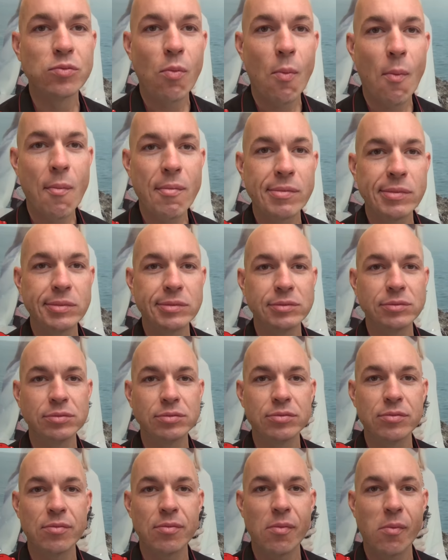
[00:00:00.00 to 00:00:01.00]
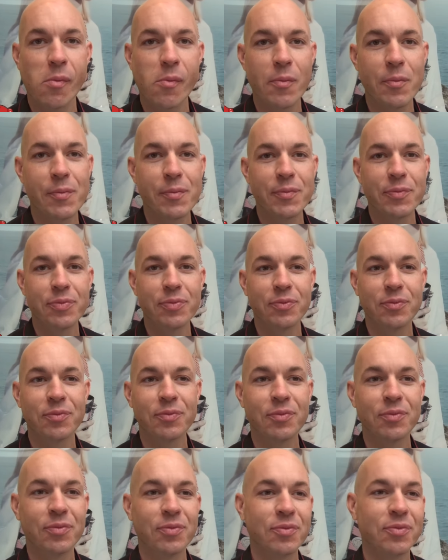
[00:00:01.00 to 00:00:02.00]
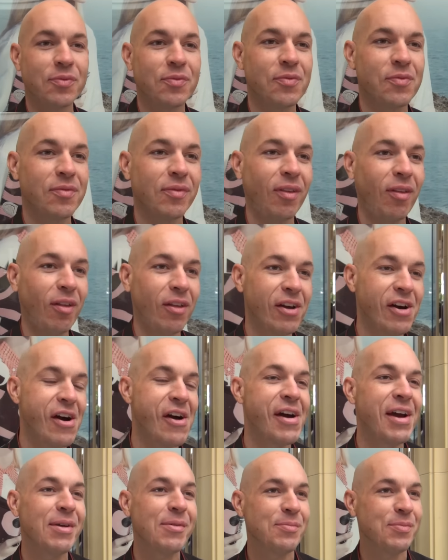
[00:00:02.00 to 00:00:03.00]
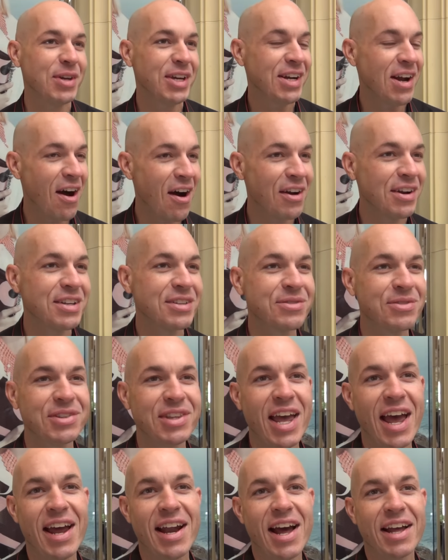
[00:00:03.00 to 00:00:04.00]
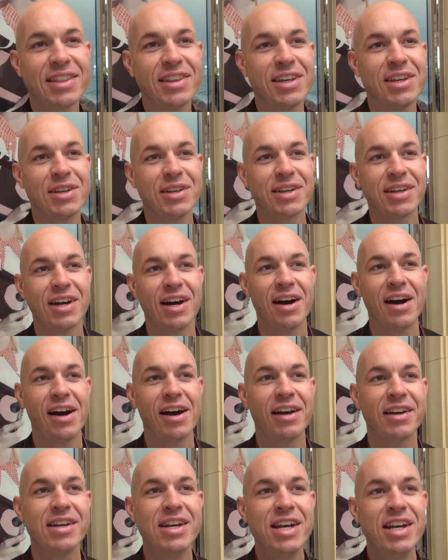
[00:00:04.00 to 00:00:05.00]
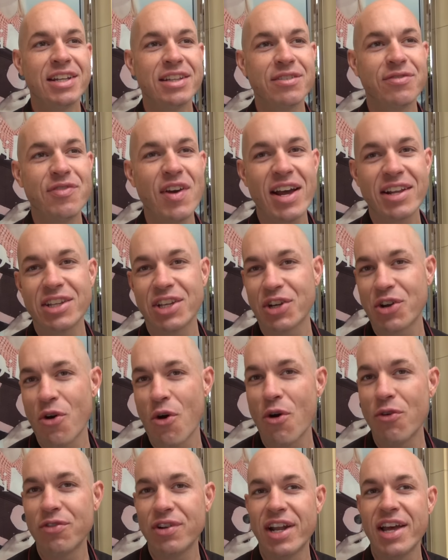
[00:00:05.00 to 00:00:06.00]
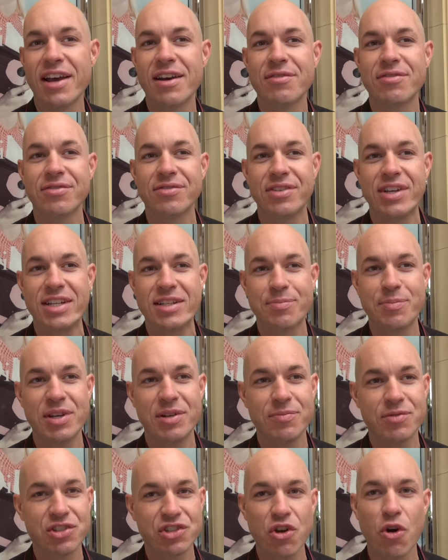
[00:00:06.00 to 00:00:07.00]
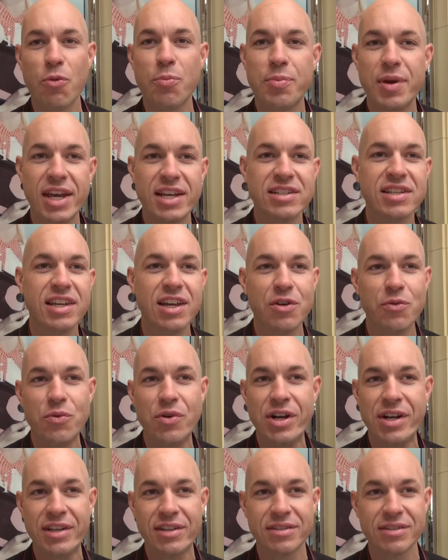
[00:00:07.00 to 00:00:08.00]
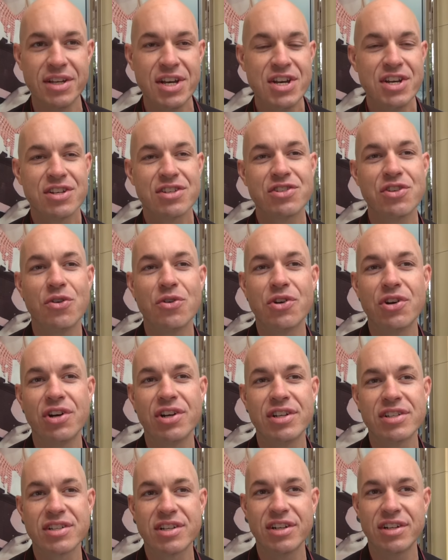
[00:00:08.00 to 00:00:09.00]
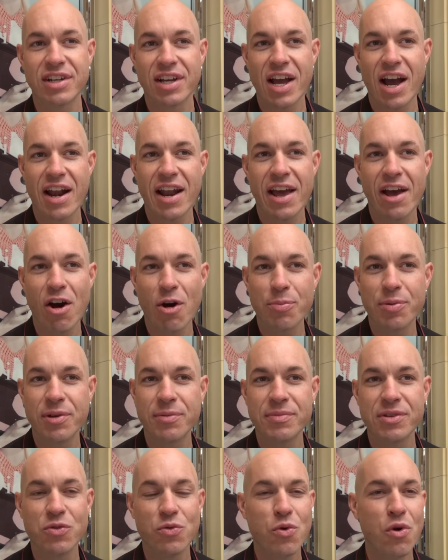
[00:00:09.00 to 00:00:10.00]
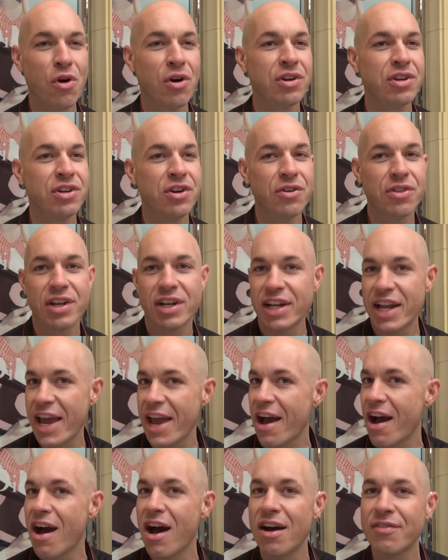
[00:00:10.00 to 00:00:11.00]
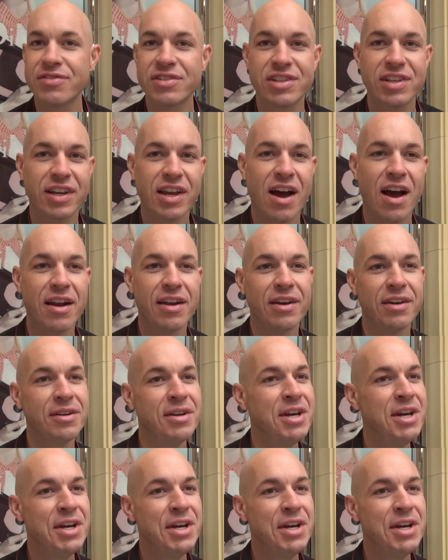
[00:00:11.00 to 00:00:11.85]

Kovalev next year. What do you think about that fight? All right, being honest with that, I think uh, the fact that Kovalev has been so busy and winning so good is going to kind of help him. Ward, you know, the layoffs, the kind of